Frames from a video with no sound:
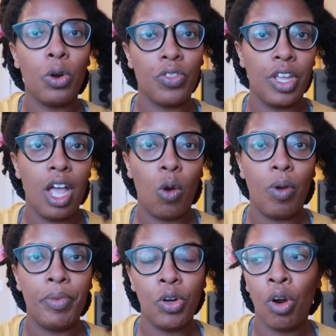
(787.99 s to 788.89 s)
or the young
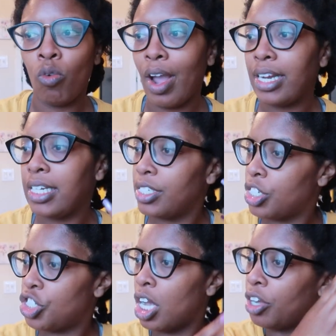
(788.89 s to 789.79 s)
women who are writing
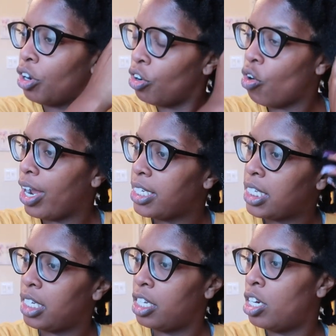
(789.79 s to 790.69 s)
into Sean are
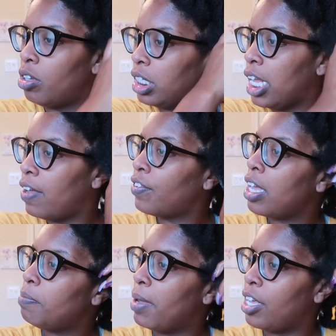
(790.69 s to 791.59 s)
crazy. You know, love
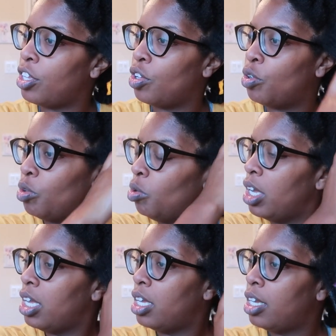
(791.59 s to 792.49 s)
can make you
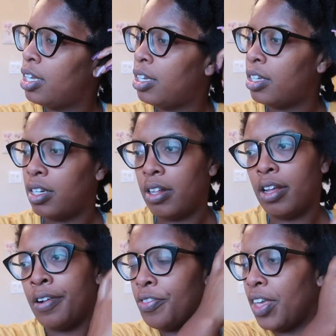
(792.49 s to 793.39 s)

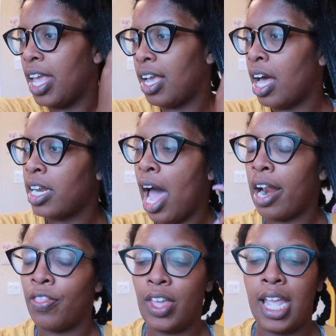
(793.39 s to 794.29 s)
think a lot
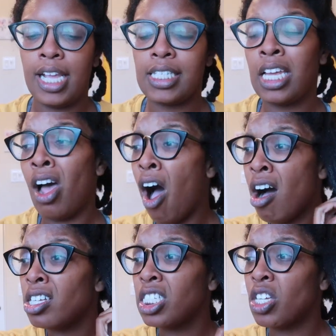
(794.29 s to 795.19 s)
of things. And
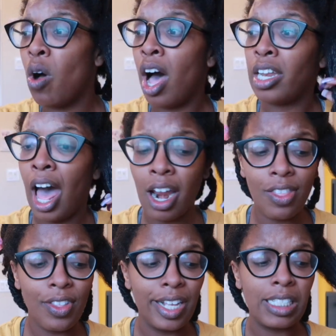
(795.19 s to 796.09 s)
also, a lot
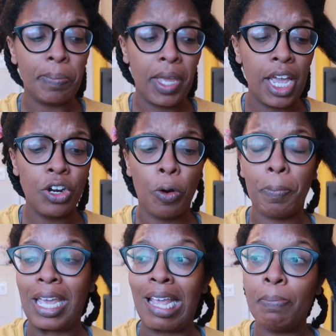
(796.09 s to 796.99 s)
of these men or
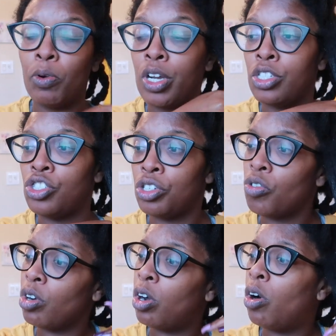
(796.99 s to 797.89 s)
people in
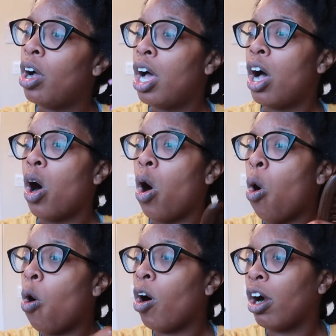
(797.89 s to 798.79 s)
general
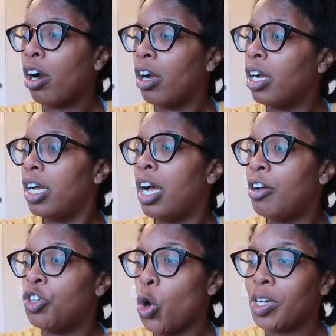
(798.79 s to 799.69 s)
or uh,
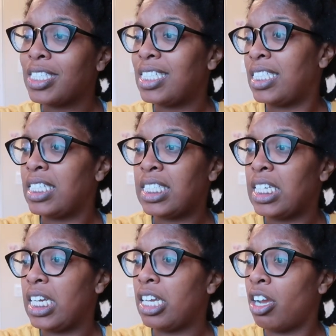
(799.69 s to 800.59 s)

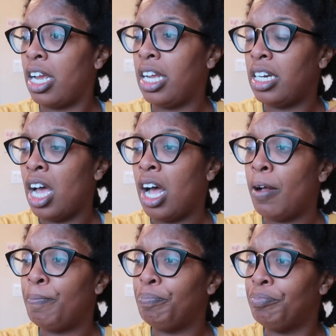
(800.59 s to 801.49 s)
narcissistic and
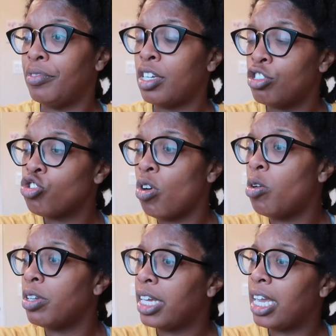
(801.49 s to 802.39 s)
um,
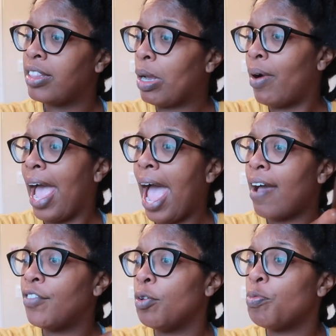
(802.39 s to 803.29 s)
controlling and they will
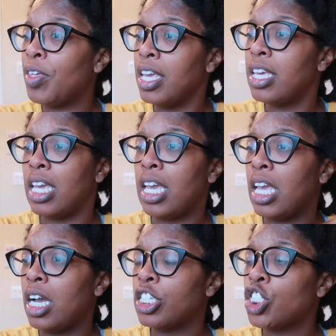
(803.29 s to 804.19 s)
have you
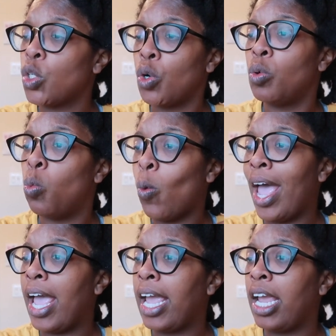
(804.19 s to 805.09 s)
thinking a certain
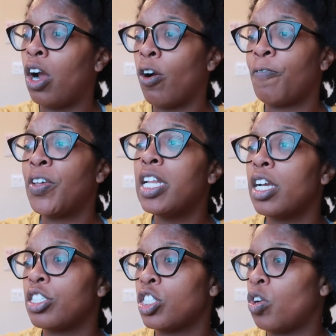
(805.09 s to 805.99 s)
way or
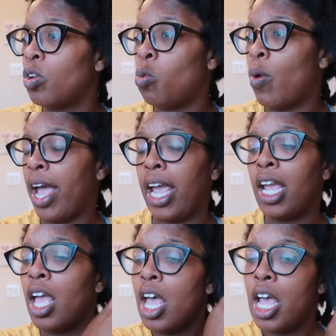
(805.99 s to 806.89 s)
feeling a certain
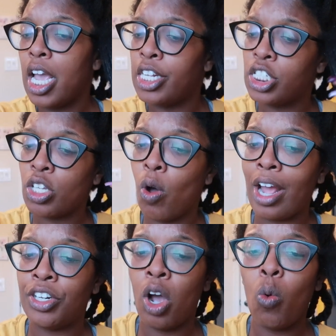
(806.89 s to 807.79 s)
way and so I
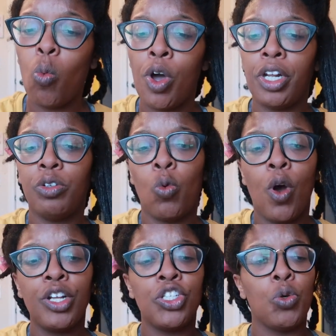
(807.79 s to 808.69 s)
don't want to
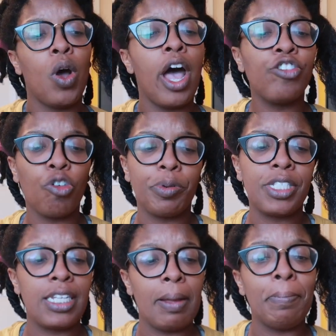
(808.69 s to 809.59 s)
want to
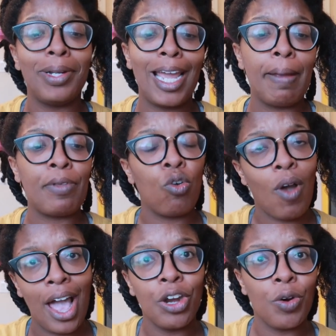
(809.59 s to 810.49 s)
100% blame the
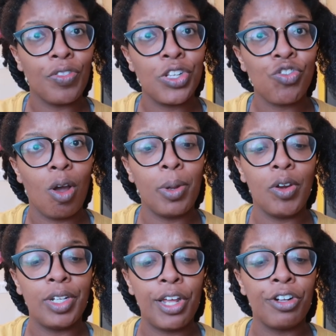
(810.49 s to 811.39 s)
writer of the
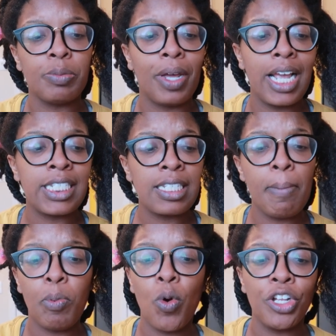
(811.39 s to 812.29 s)
strawberry letters but at
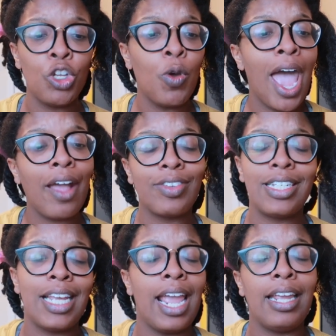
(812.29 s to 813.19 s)
some point you have to
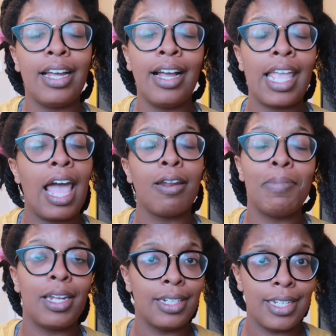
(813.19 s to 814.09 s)
take
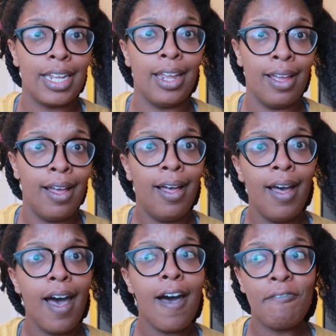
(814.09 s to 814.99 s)
accountability
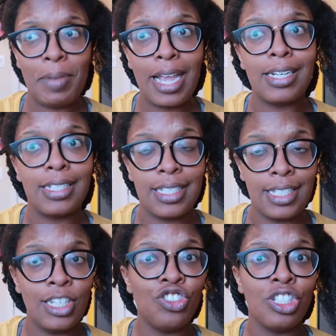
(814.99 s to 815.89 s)
of making this
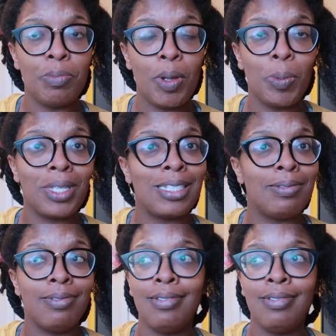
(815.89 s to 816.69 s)
decision to be with this